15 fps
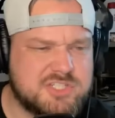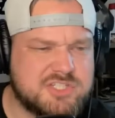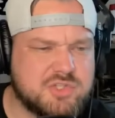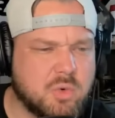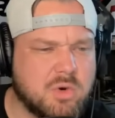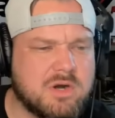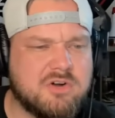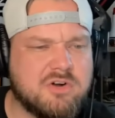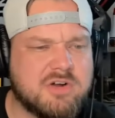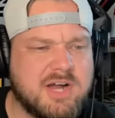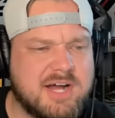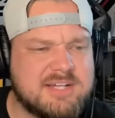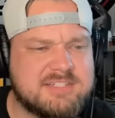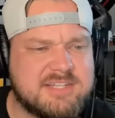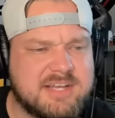historical
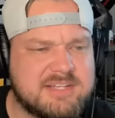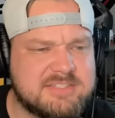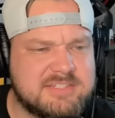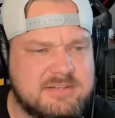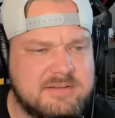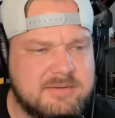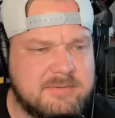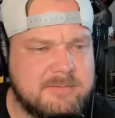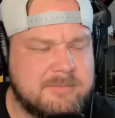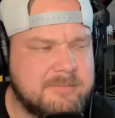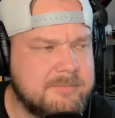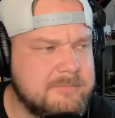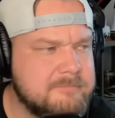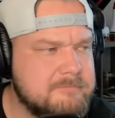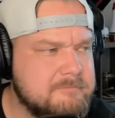context,
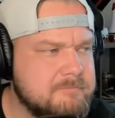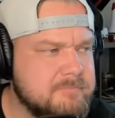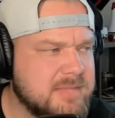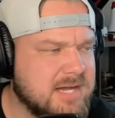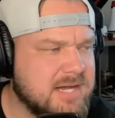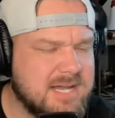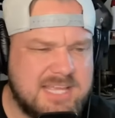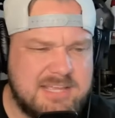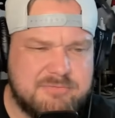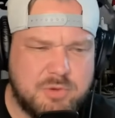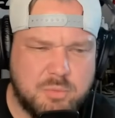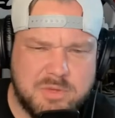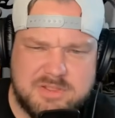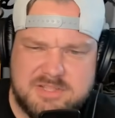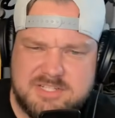uh,
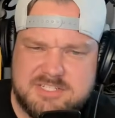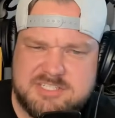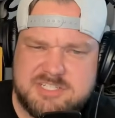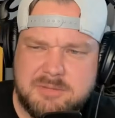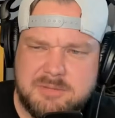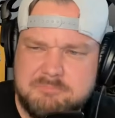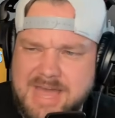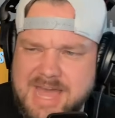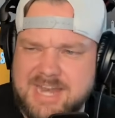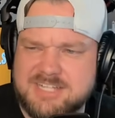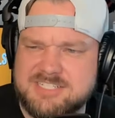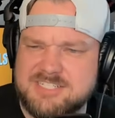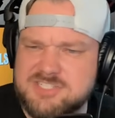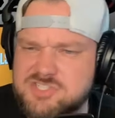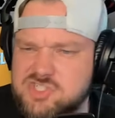even with this uh,
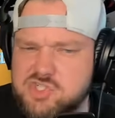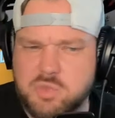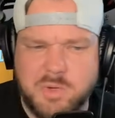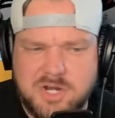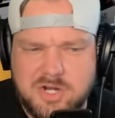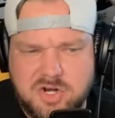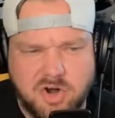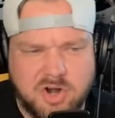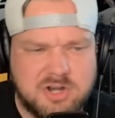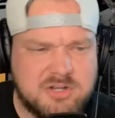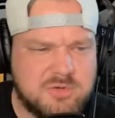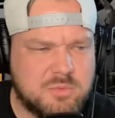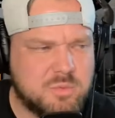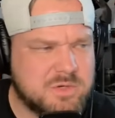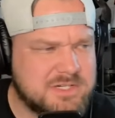Madison Square
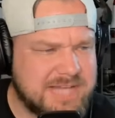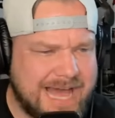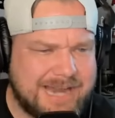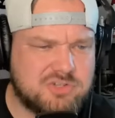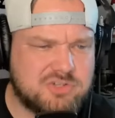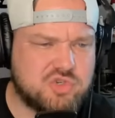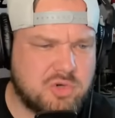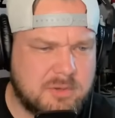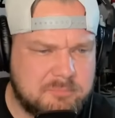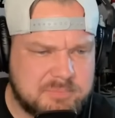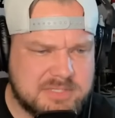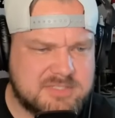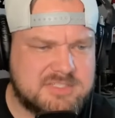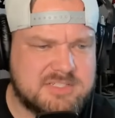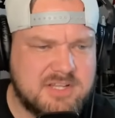Garden, where Donald Trump
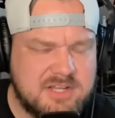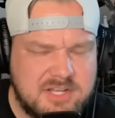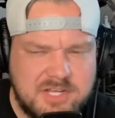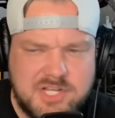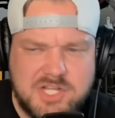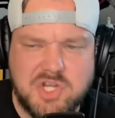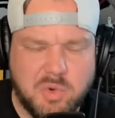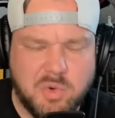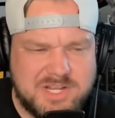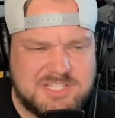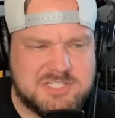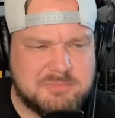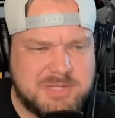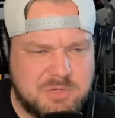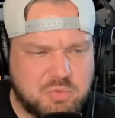is going
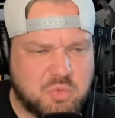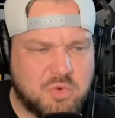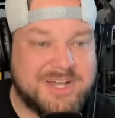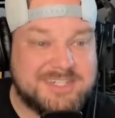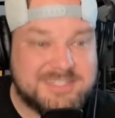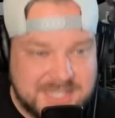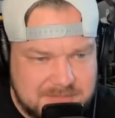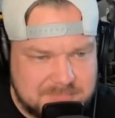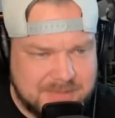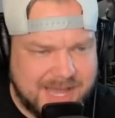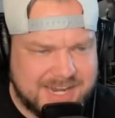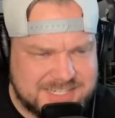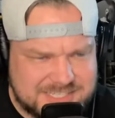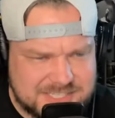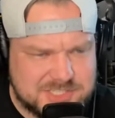to be renting
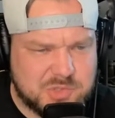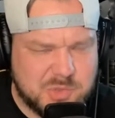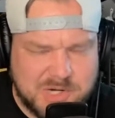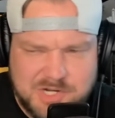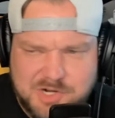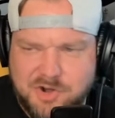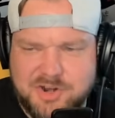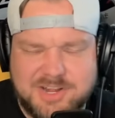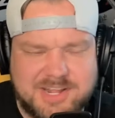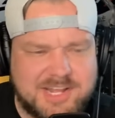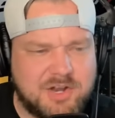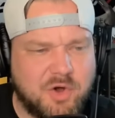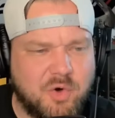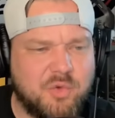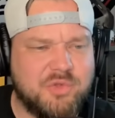Madison Square Garden
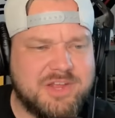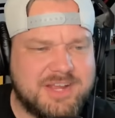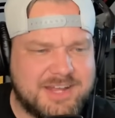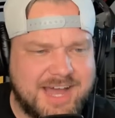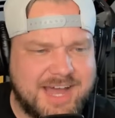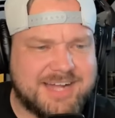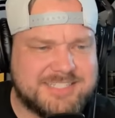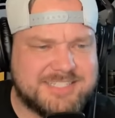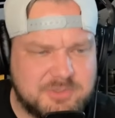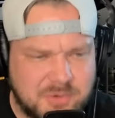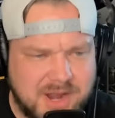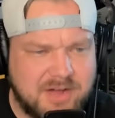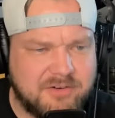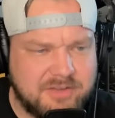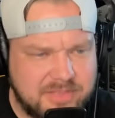and holding a Nazi
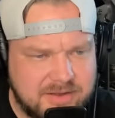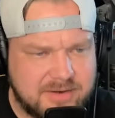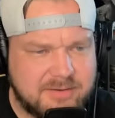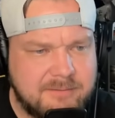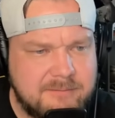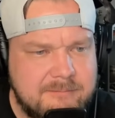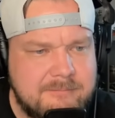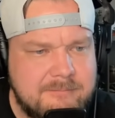rally there.